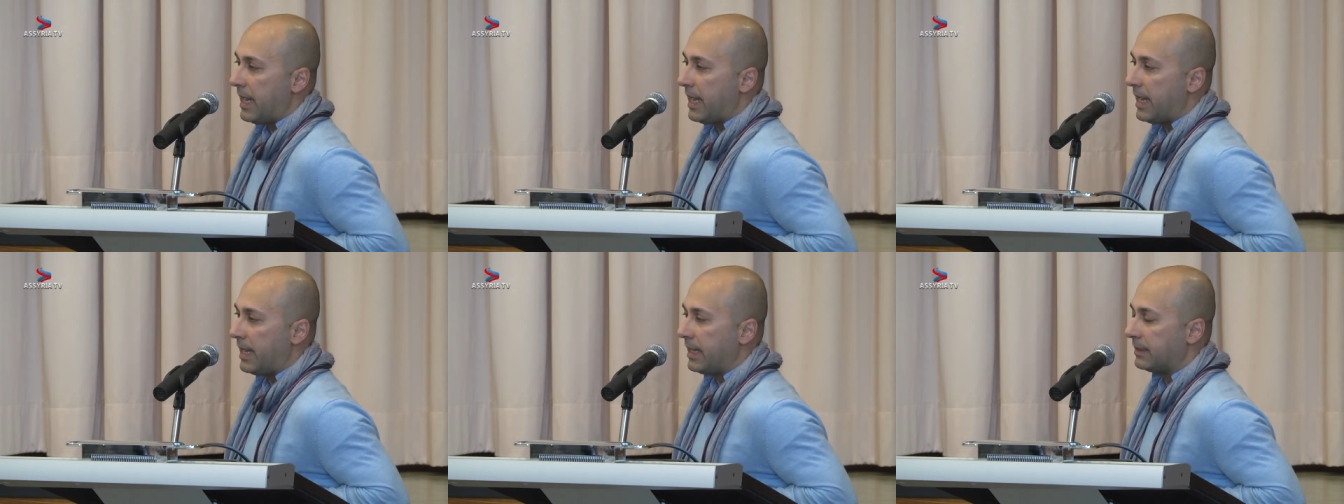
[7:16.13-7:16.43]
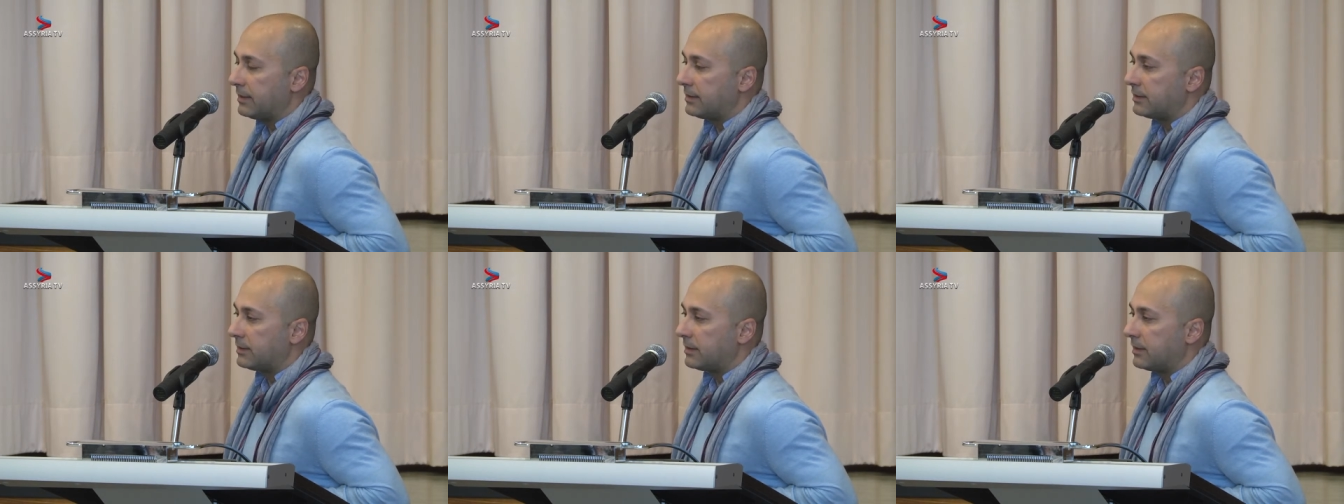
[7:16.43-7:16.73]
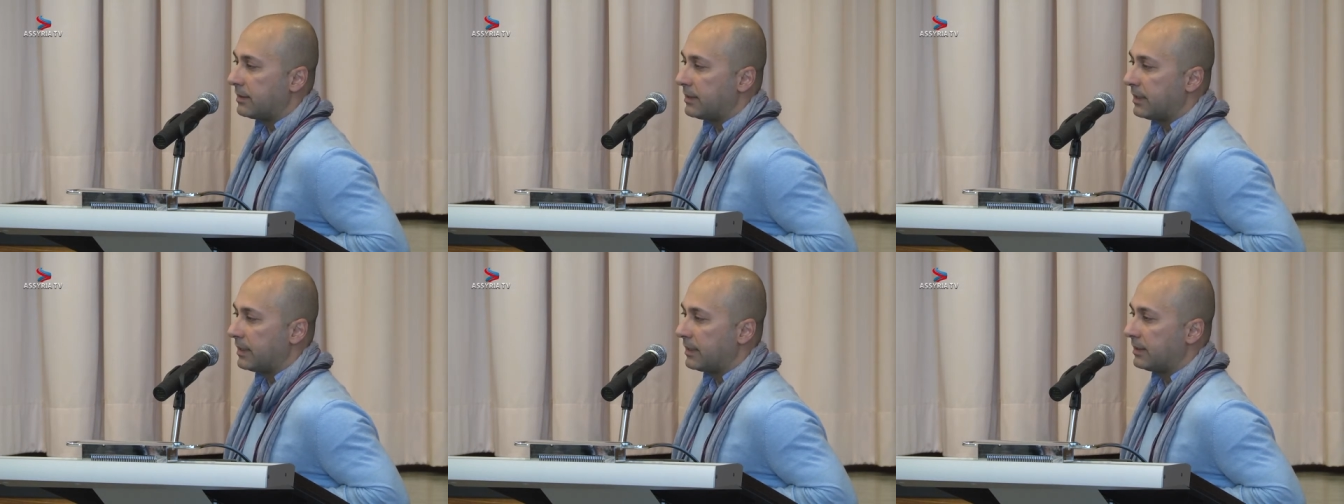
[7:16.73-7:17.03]
and
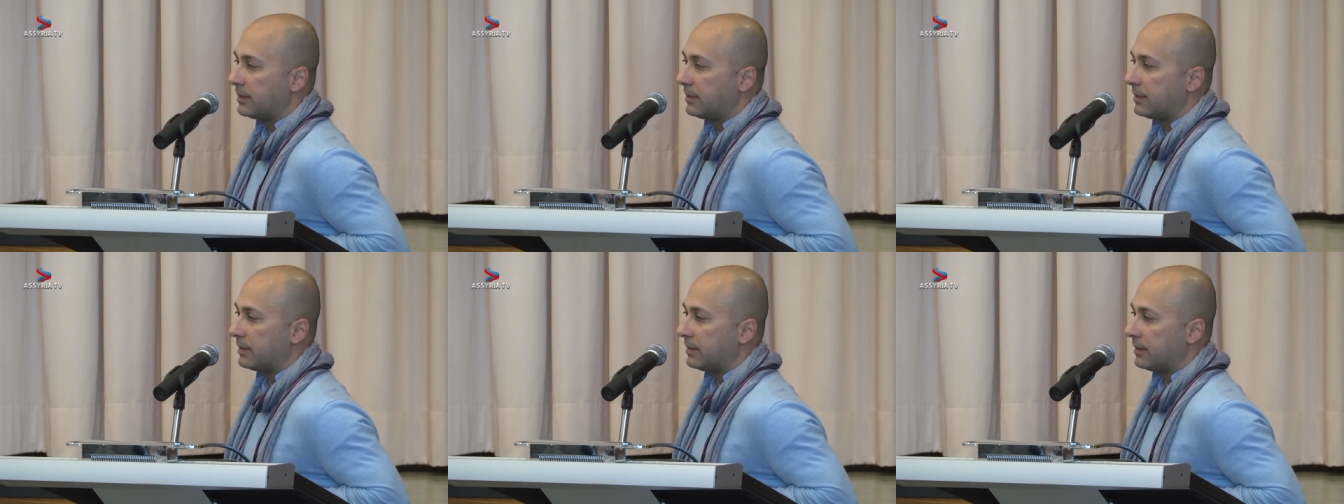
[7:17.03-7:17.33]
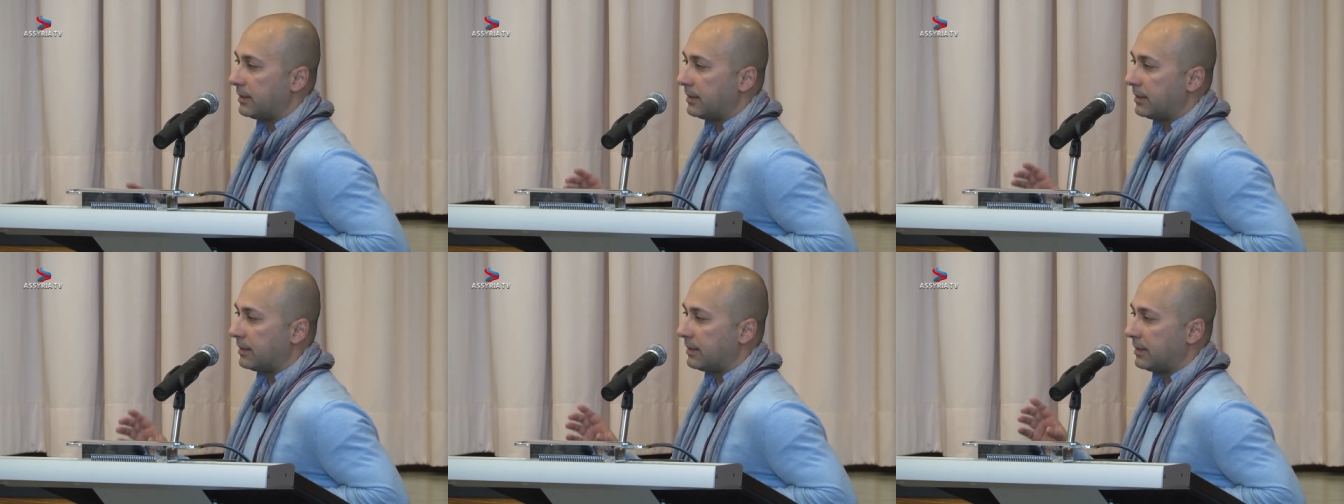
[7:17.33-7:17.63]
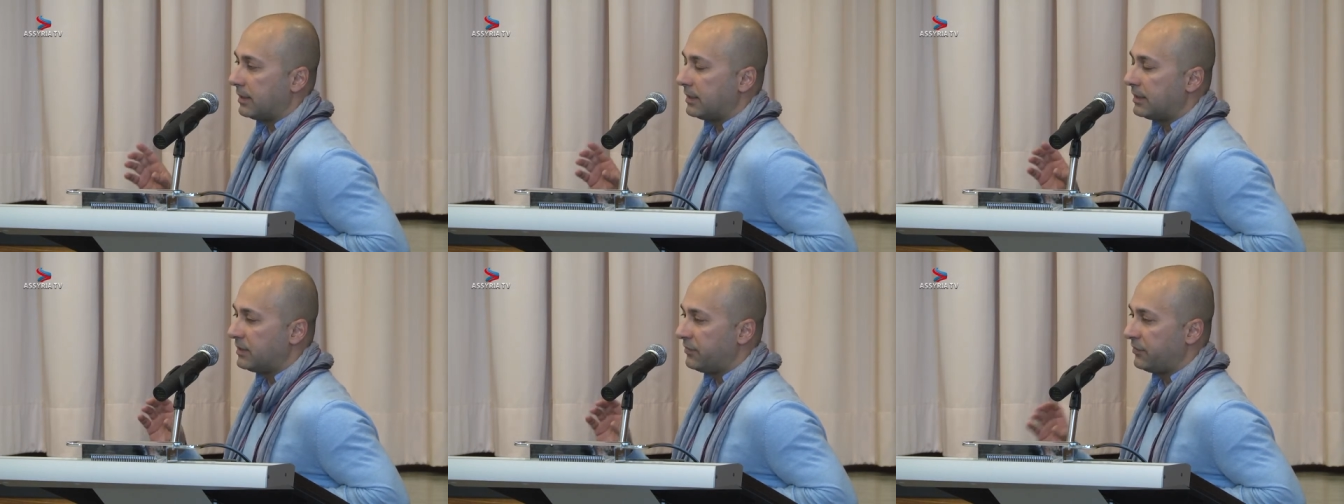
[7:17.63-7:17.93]
they
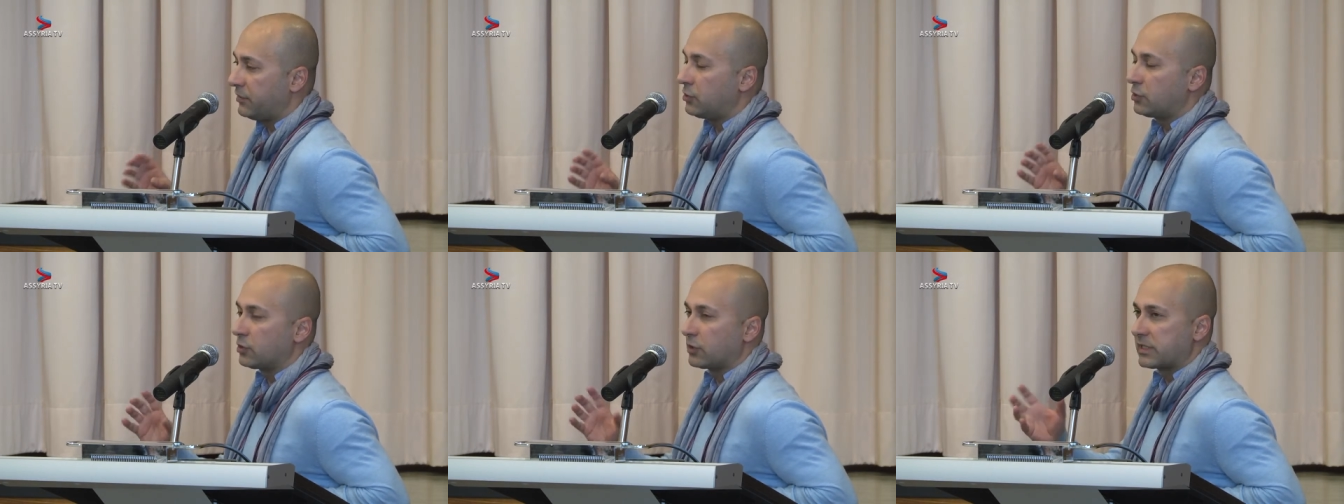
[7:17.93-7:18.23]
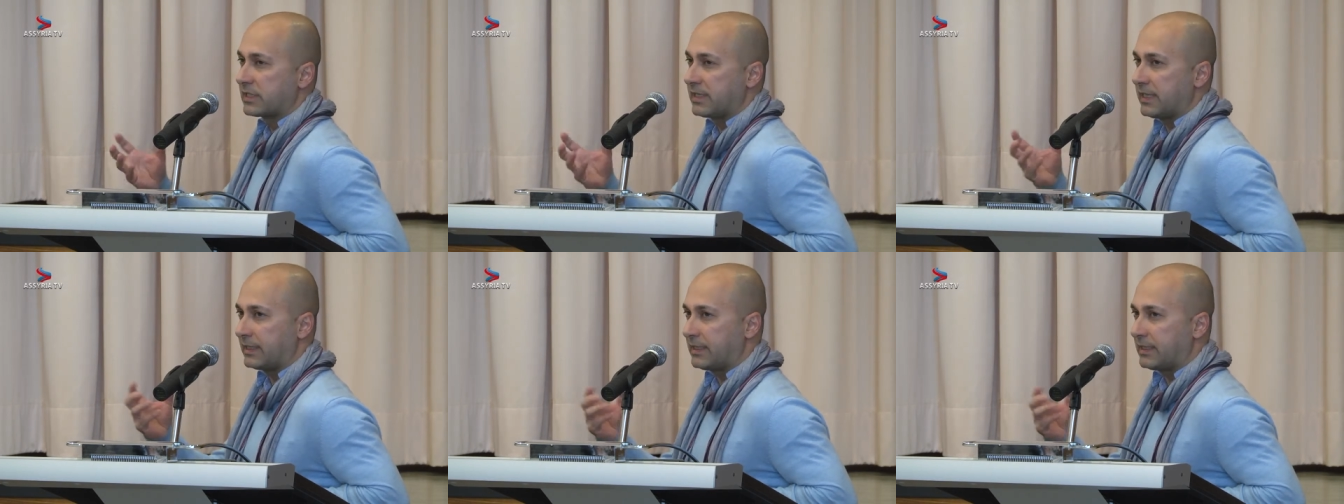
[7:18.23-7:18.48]
individuals